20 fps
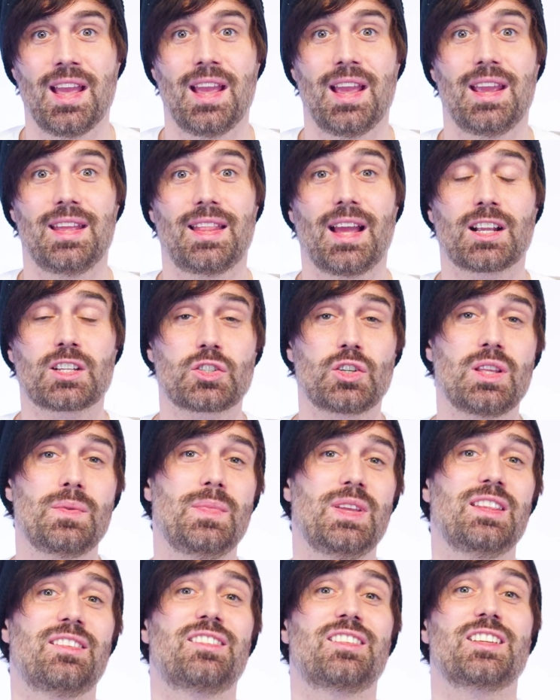It actually
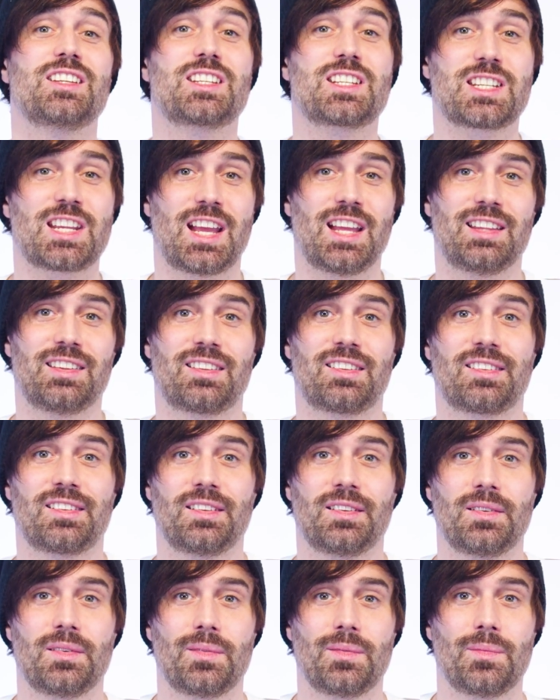means
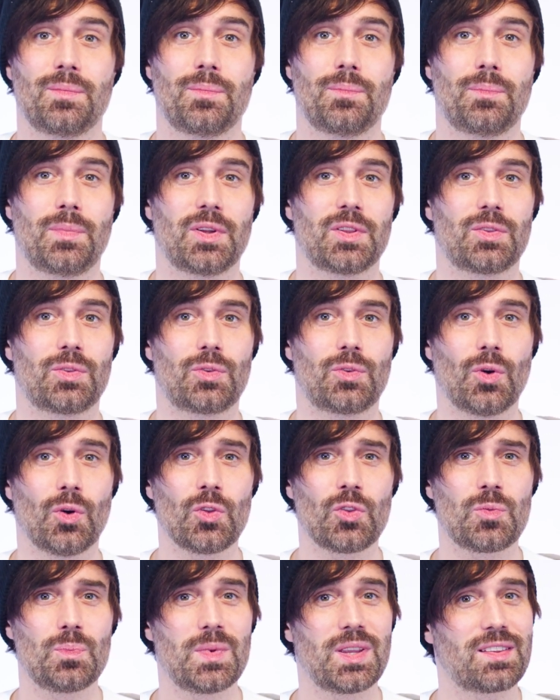chance. But
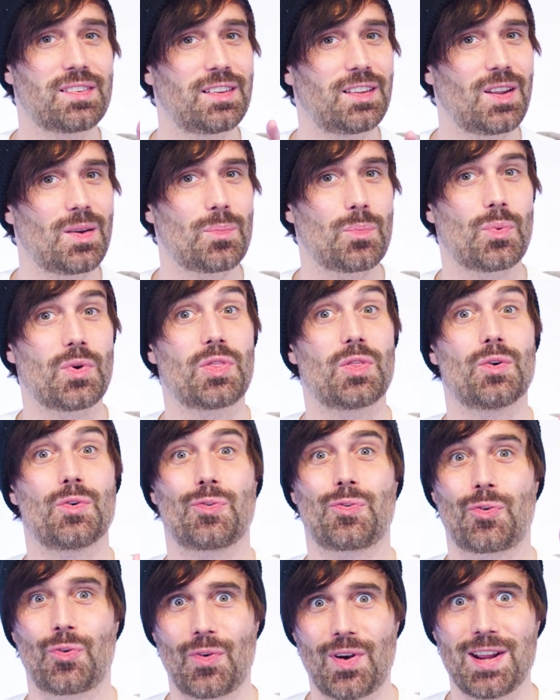don't mix it up with the
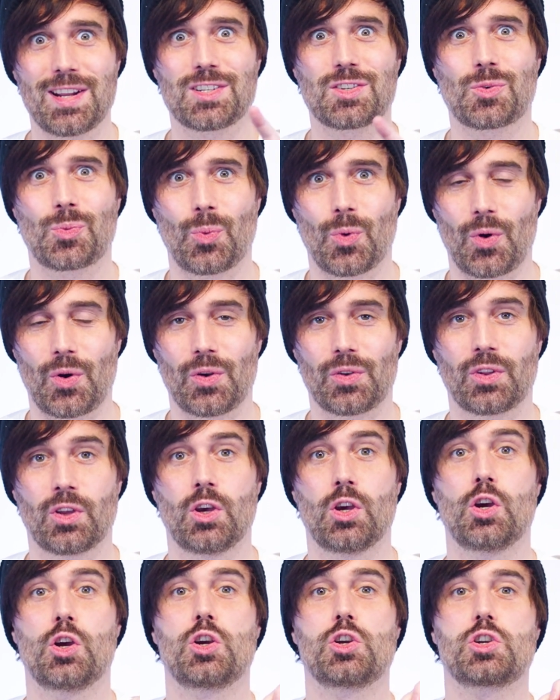French
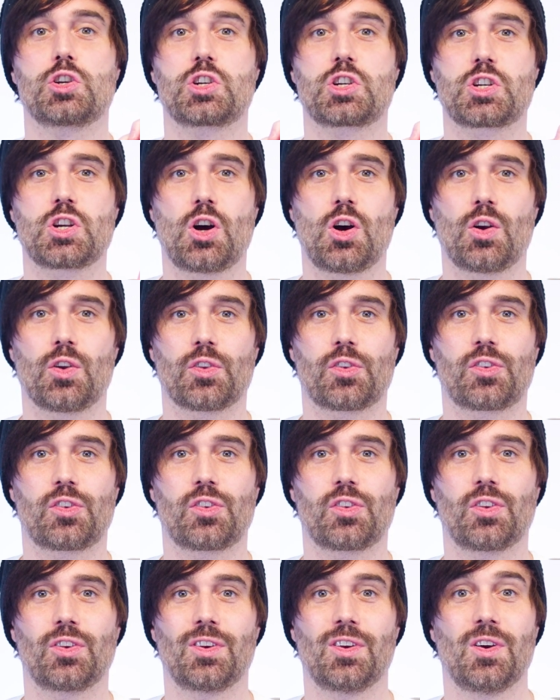word
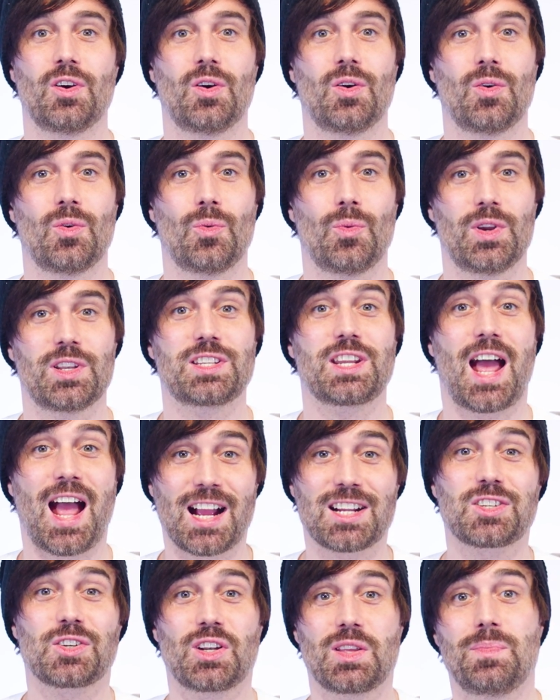chance, which
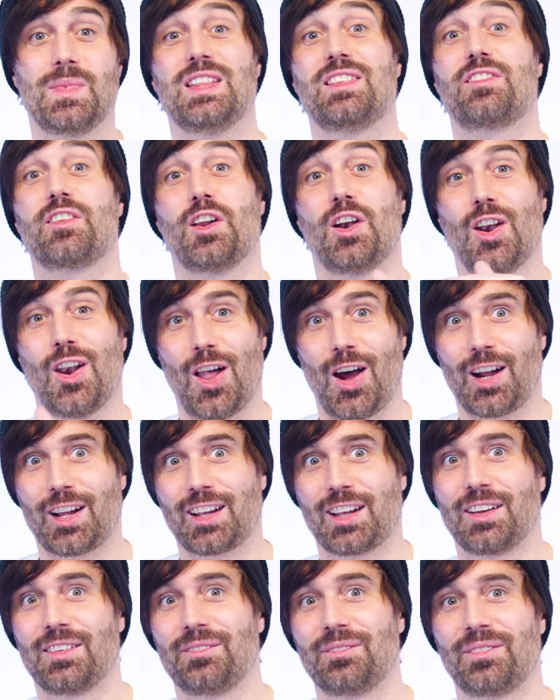actually means
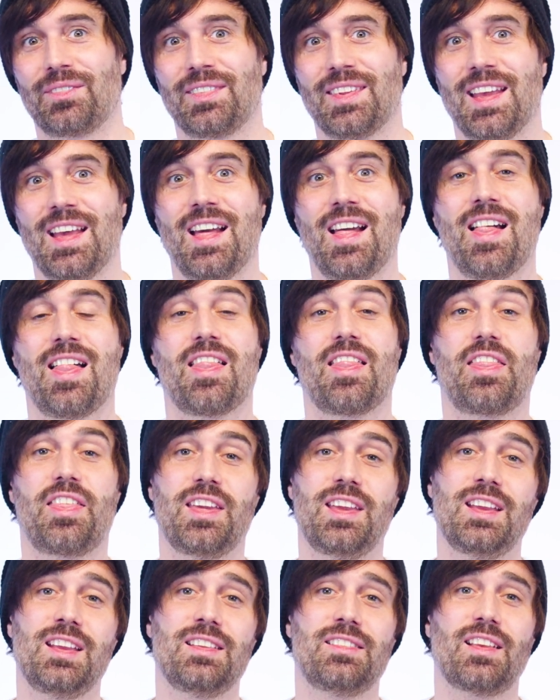luck.
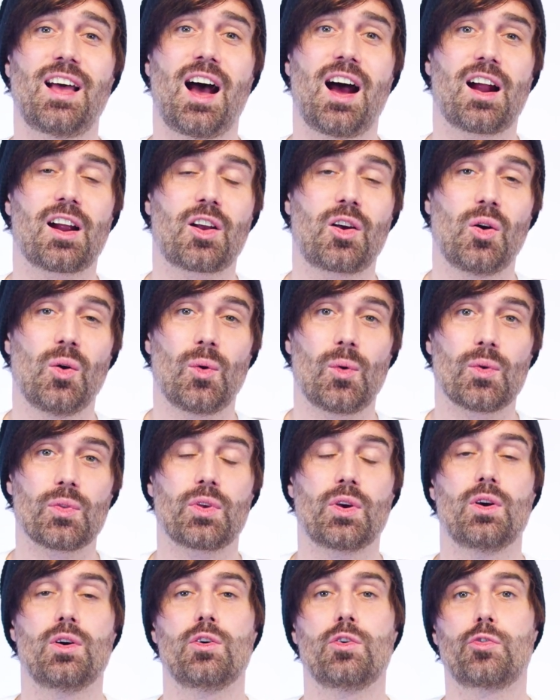These are
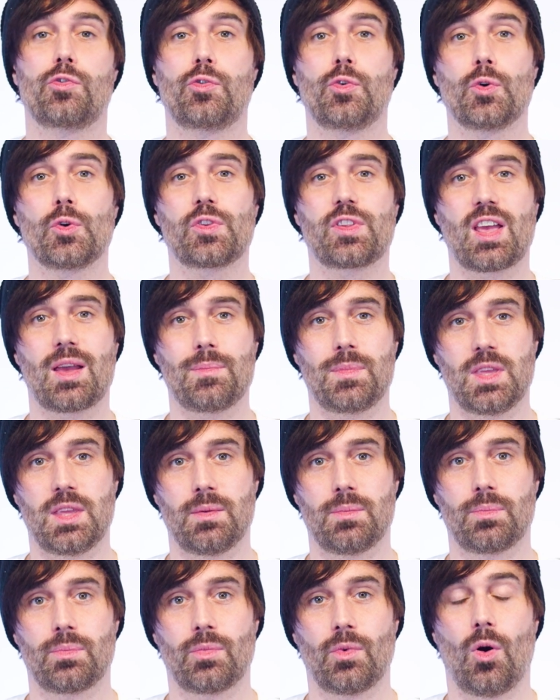called faux
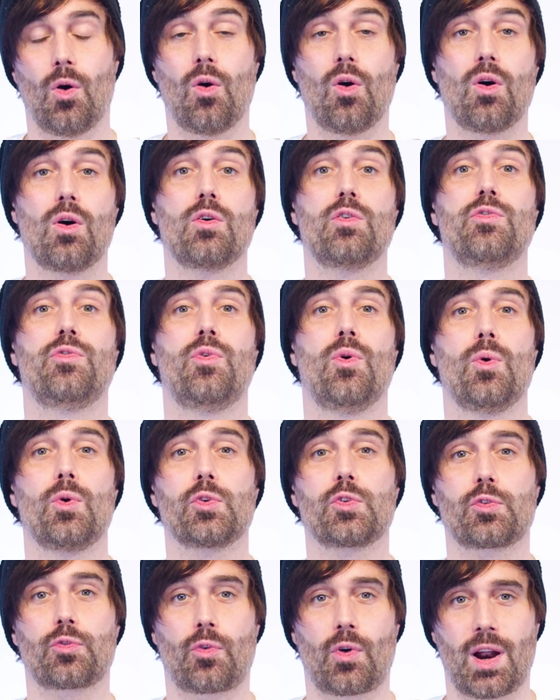amis or
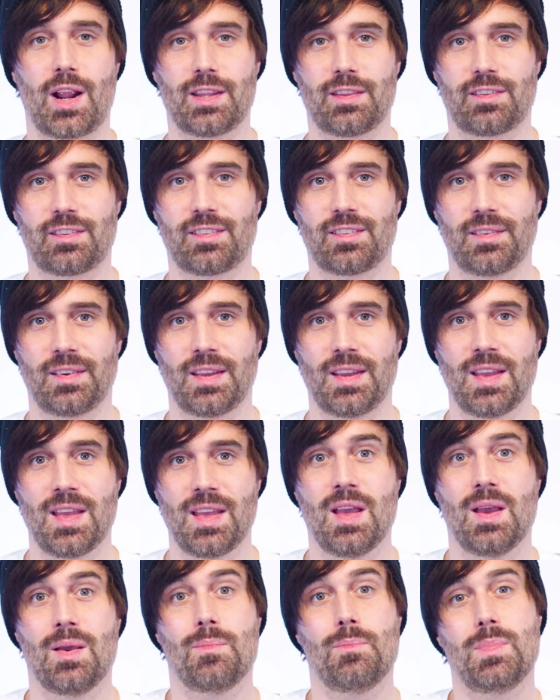false friends,
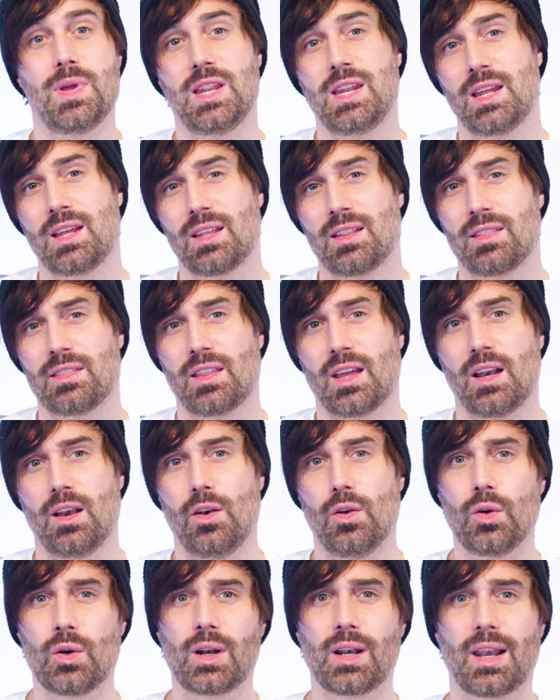meaning they
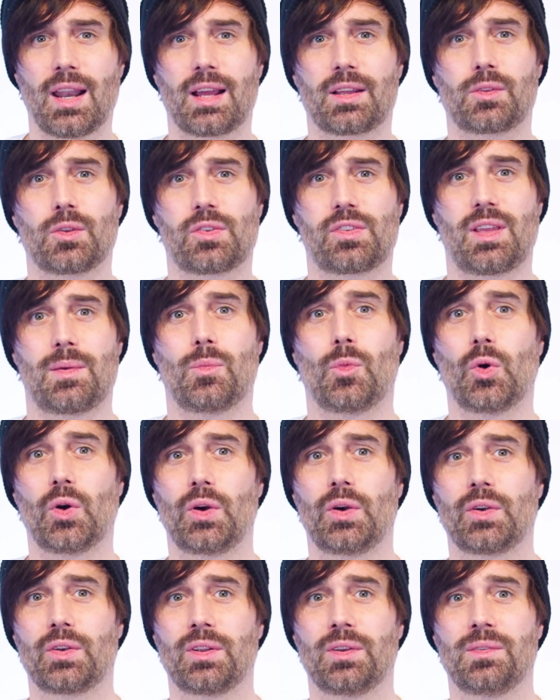look like the same
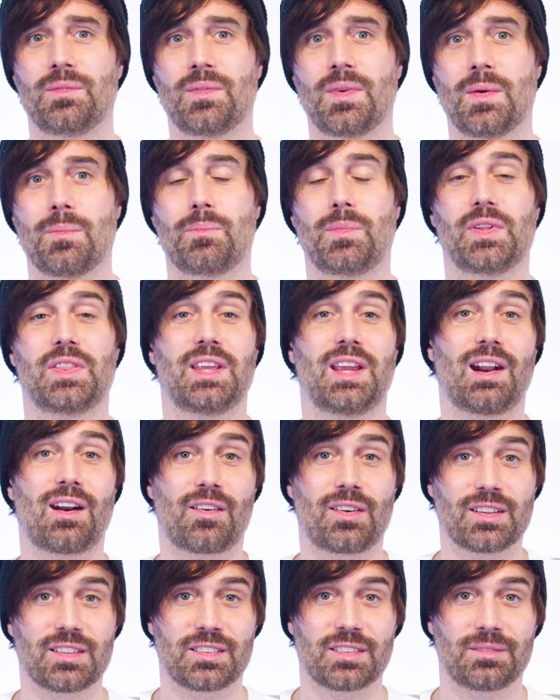word, but they
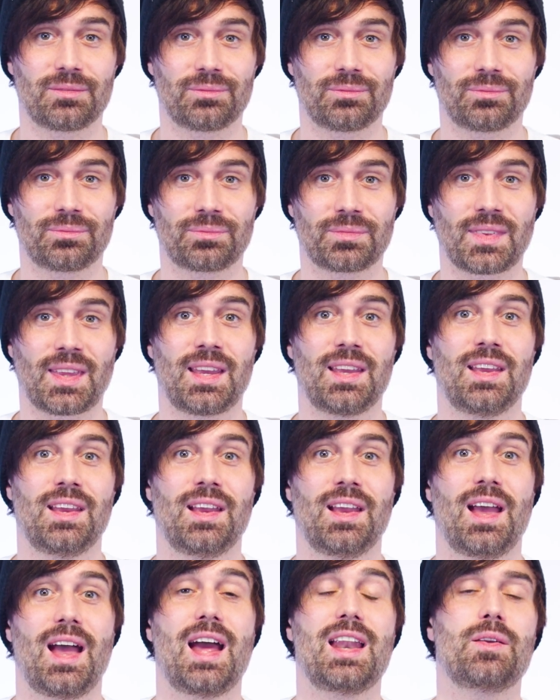aren't.
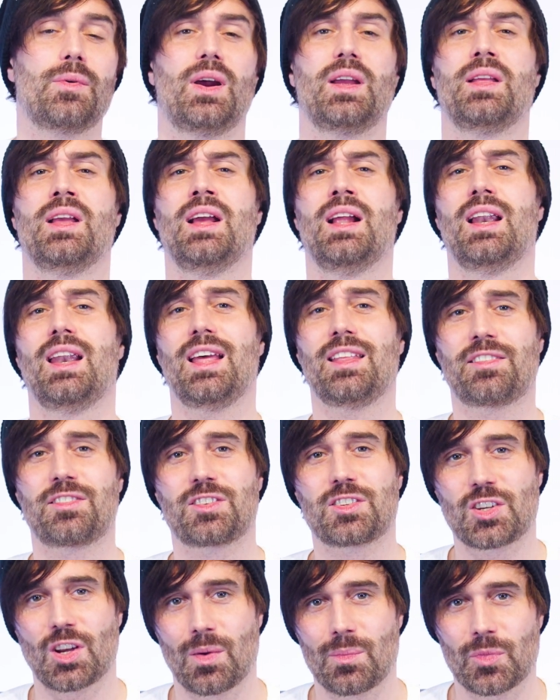Anyway, let's
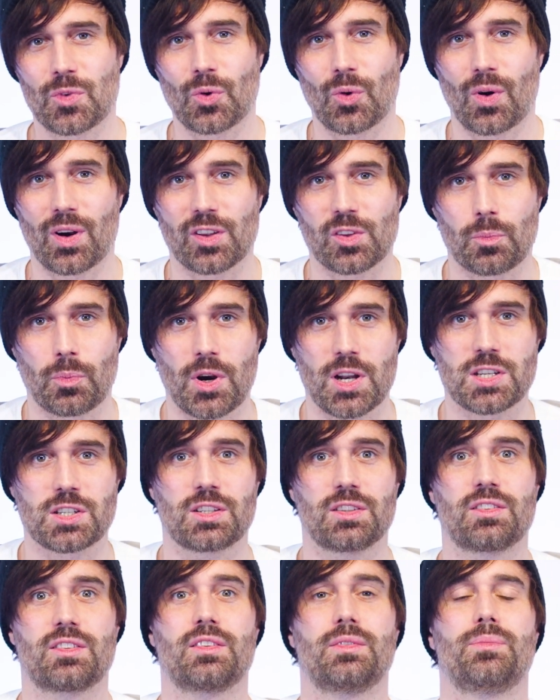jump to our
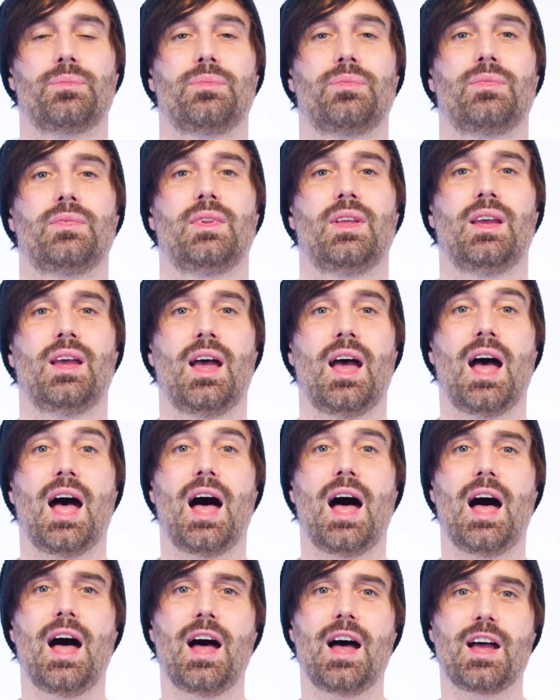expressions.
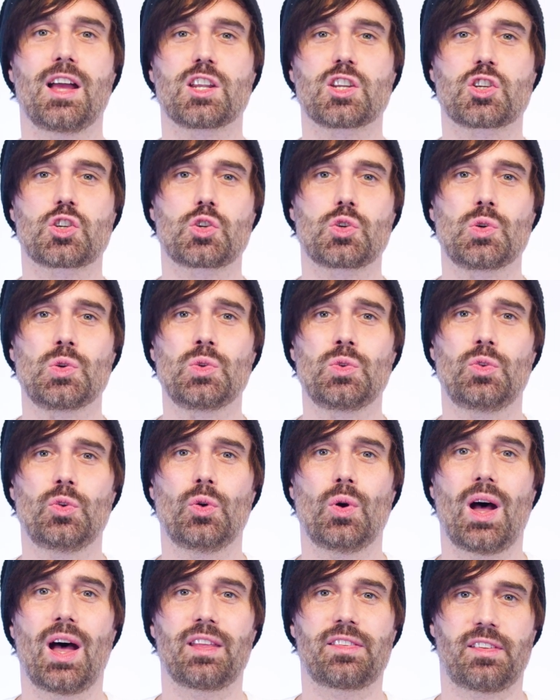Un jeu
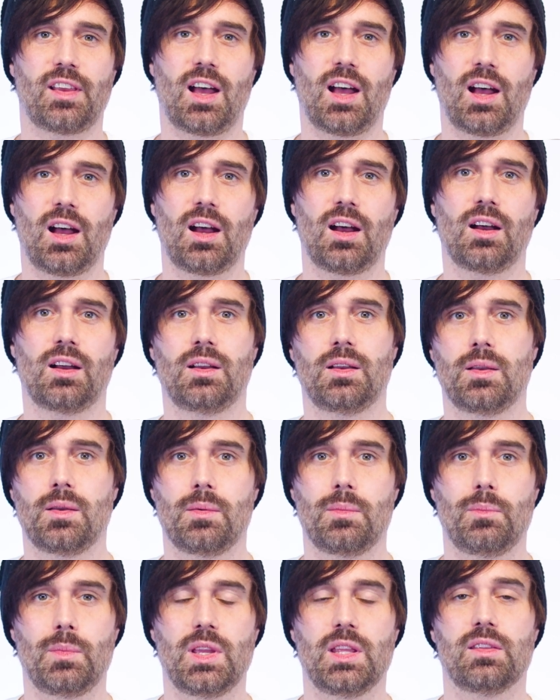de hasard
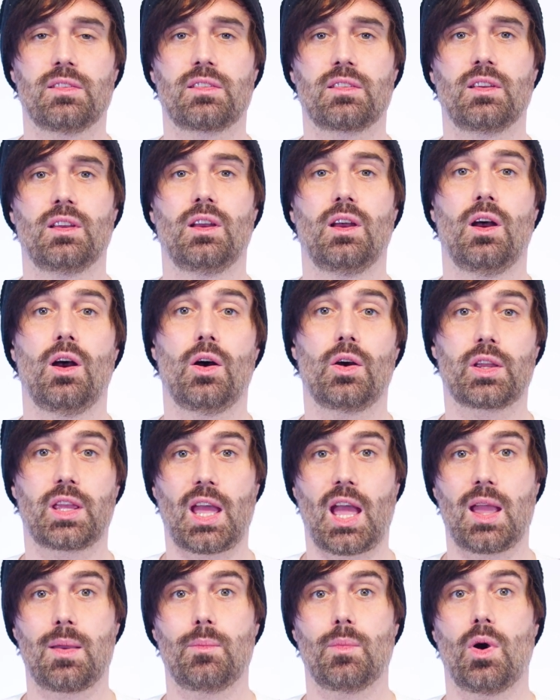means a
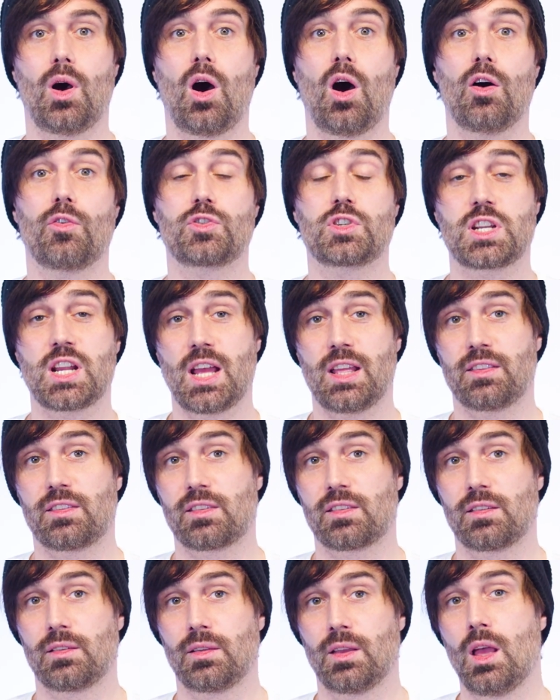game of
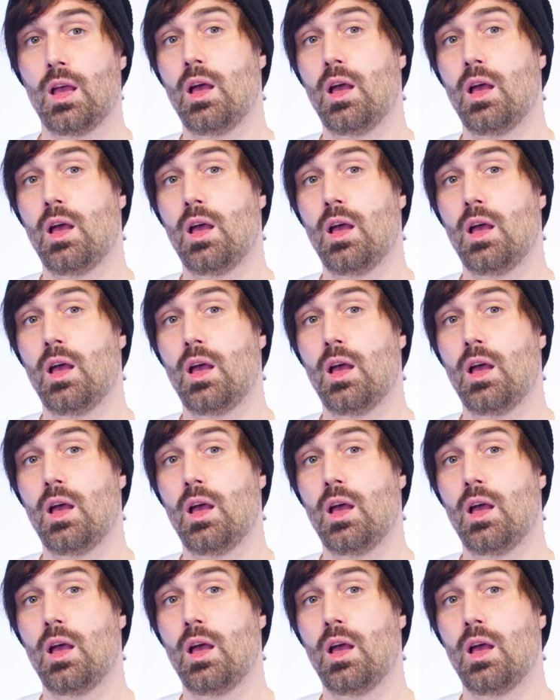chance.